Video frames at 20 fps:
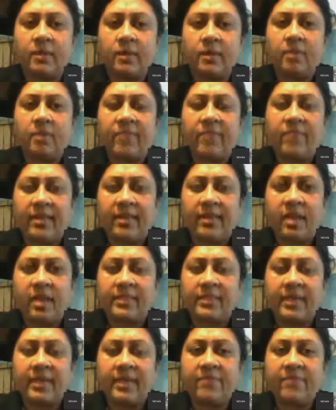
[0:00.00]

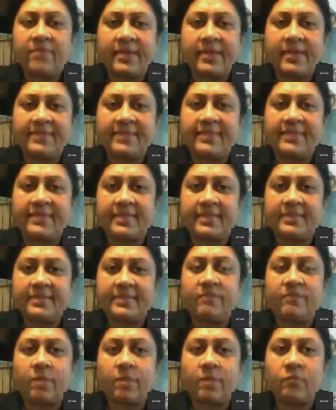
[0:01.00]
they are very restricted. There are various
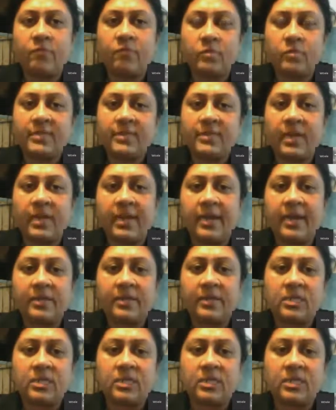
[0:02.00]

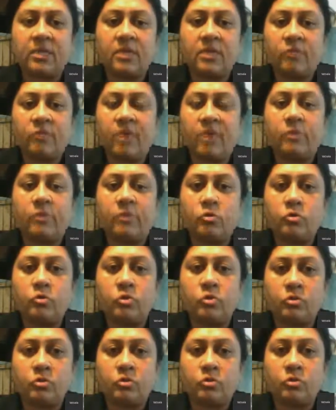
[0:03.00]
restrictions. First,
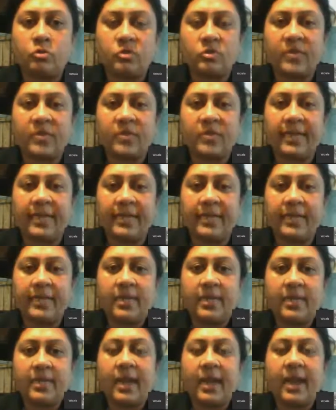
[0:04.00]
within the city, you have to be legally
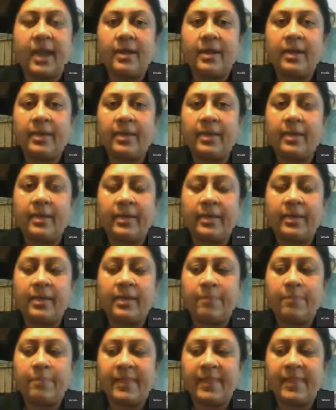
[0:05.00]
blind, and if you
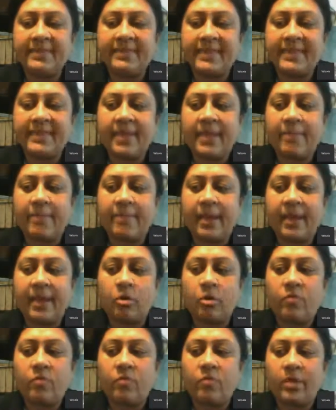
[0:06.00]
are legally blind, if you are able to underwrite
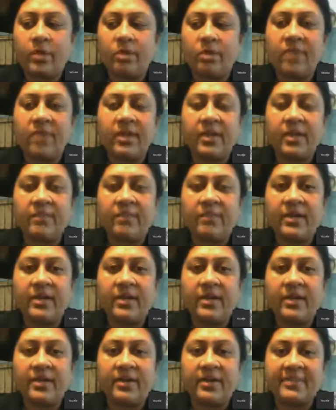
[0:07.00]
property, you have to be
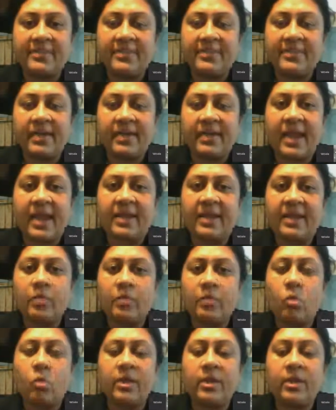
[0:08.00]
able to start
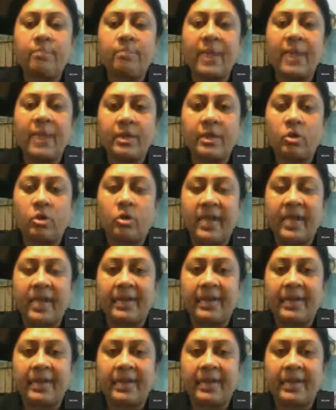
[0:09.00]
your